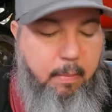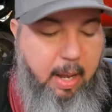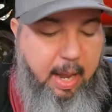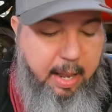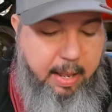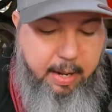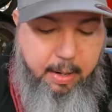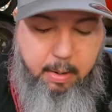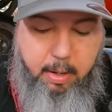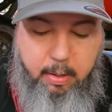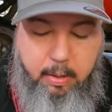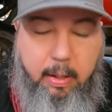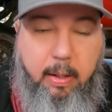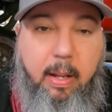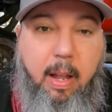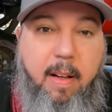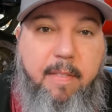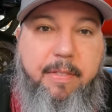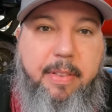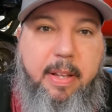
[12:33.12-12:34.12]
I think I'll
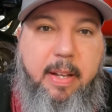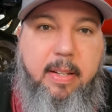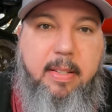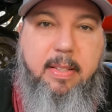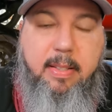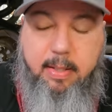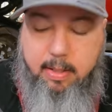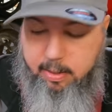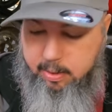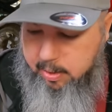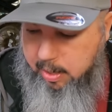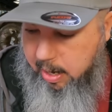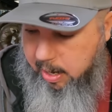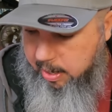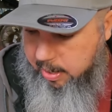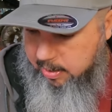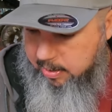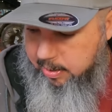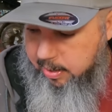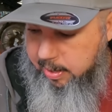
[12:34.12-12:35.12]
love this,
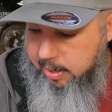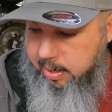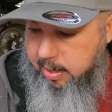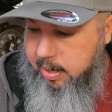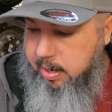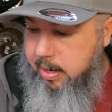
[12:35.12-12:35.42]
honestly.